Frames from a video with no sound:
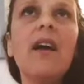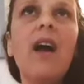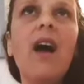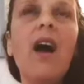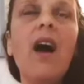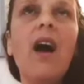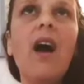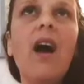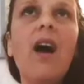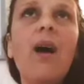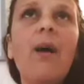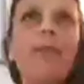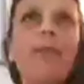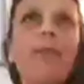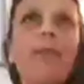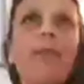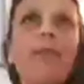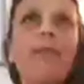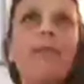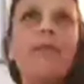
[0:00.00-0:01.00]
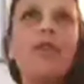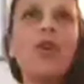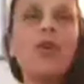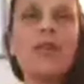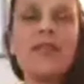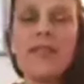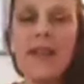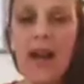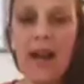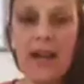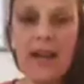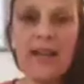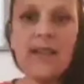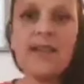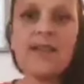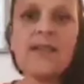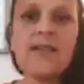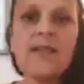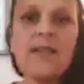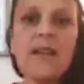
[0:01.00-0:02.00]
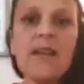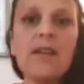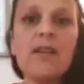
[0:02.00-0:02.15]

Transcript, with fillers: um, your silence,